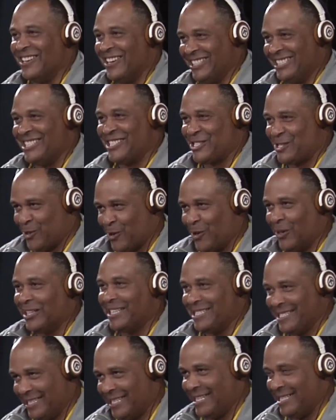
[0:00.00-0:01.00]
is, not yeah. just tall.
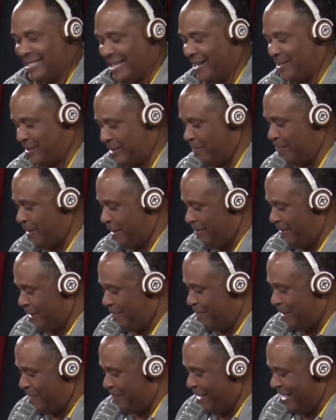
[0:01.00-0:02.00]
He's he's actually a big
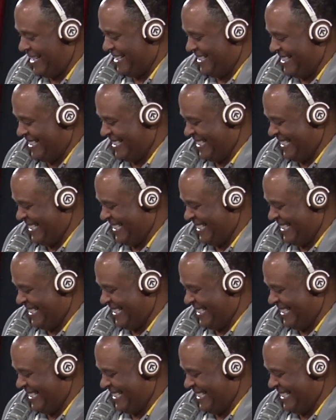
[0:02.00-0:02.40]
a big man.